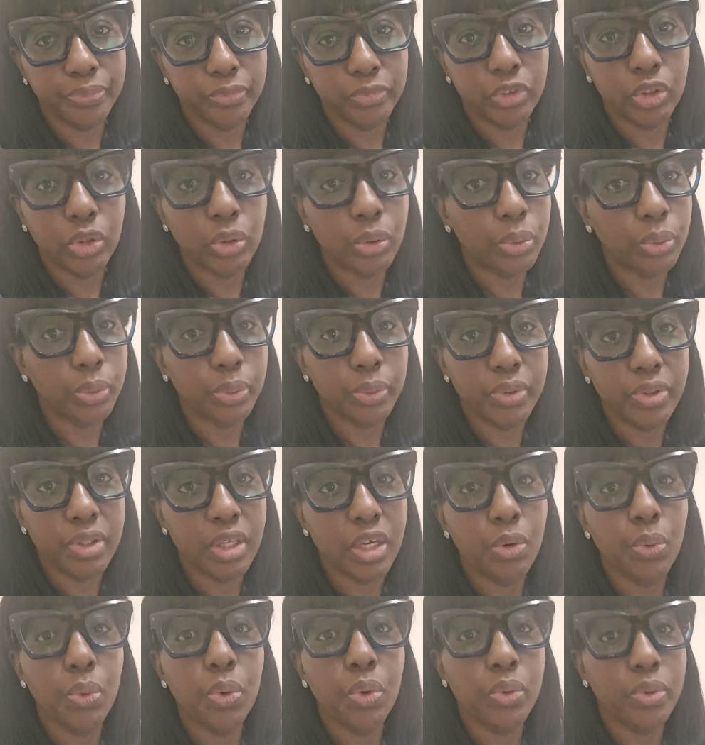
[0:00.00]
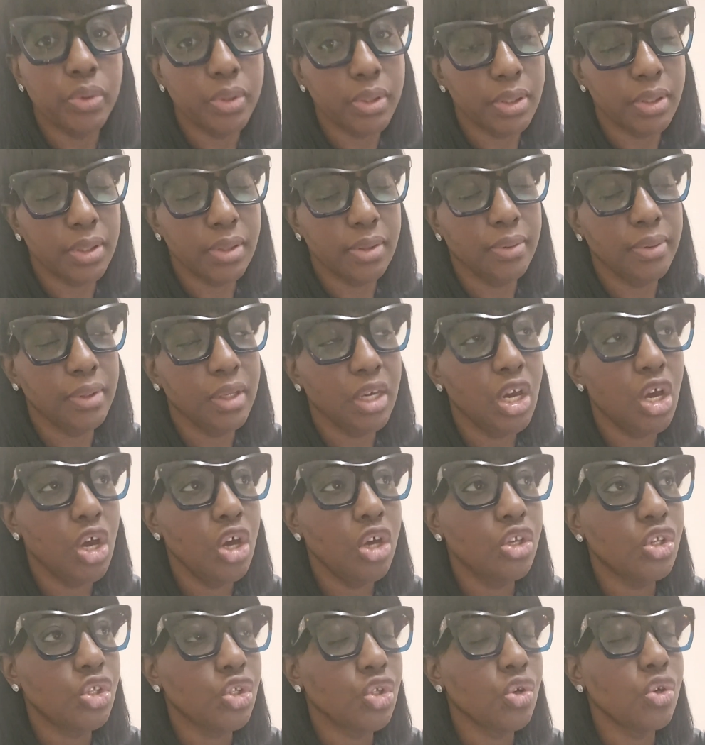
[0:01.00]
No, they won't.
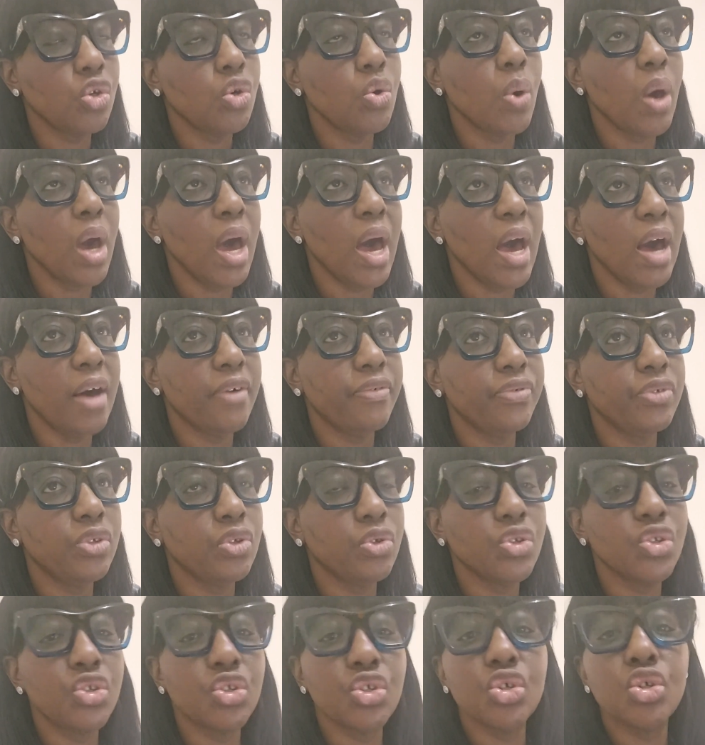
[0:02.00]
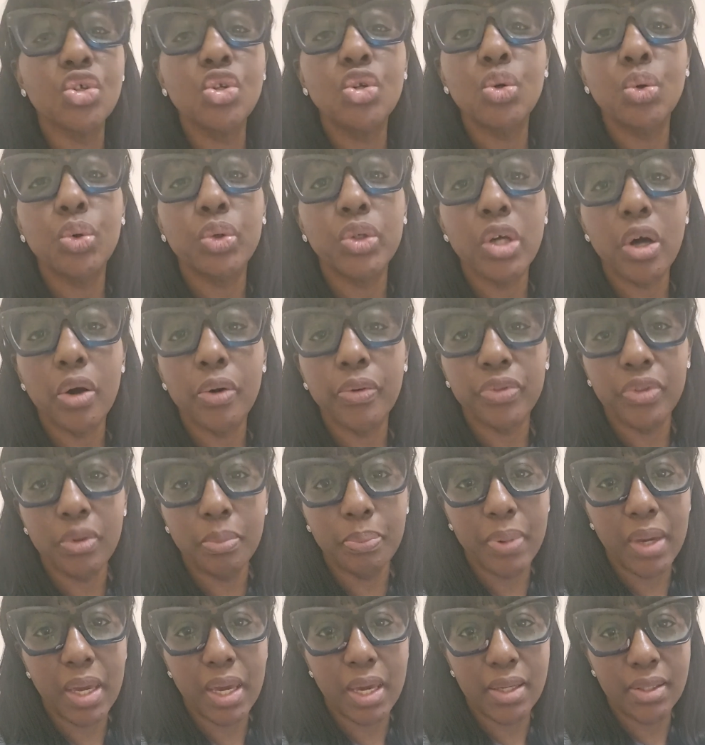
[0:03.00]
So you have to slow down the
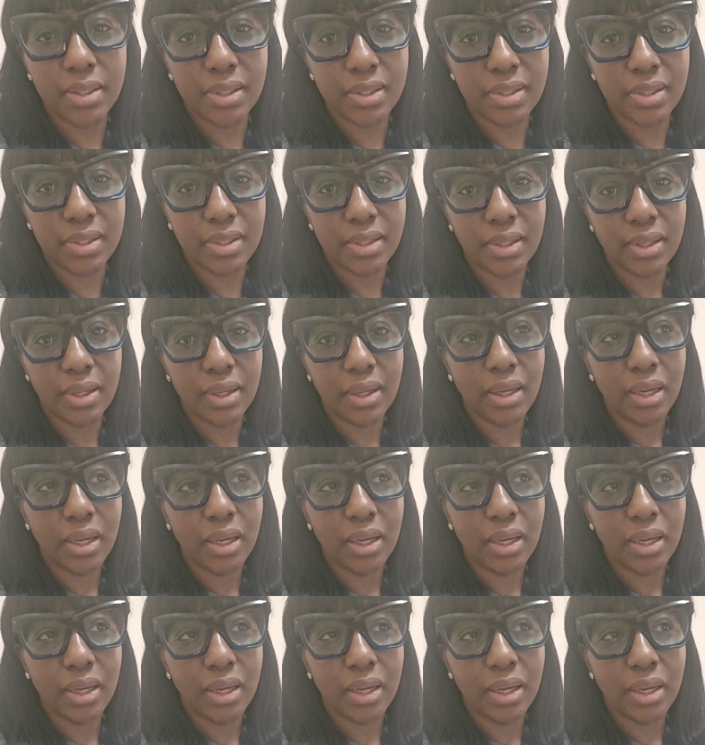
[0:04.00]
pace.